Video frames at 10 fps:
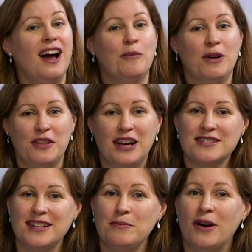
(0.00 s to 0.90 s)
And with
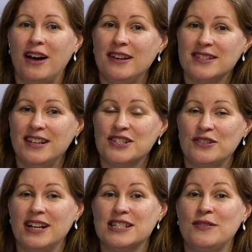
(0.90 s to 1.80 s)
that in mind,
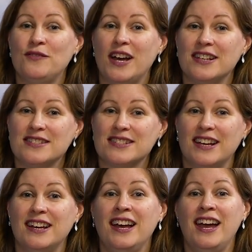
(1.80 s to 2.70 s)
Interactive
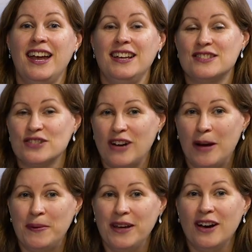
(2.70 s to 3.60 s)
Investor is
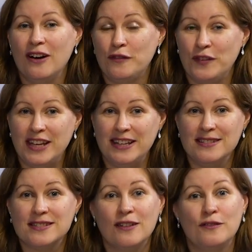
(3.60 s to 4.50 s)
scrapping our
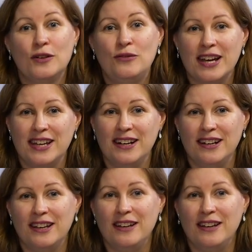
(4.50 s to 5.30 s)
fees for regular